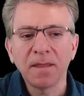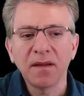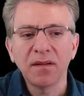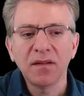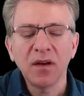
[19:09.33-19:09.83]

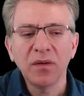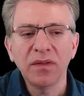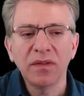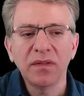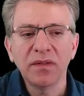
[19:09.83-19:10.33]
So
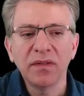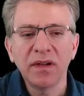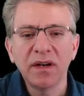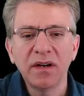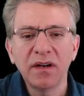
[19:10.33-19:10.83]

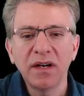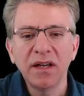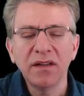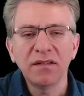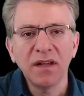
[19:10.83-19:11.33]
there
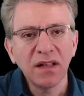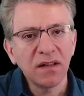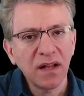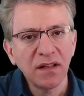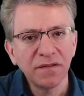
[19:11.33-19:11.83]
is not a
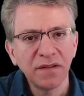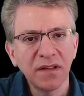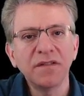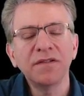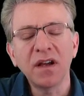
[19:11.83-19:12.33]
lot of
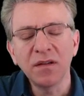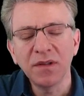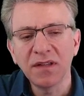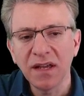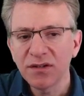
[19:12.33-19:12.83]
enough
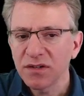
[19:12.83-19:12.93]
documentation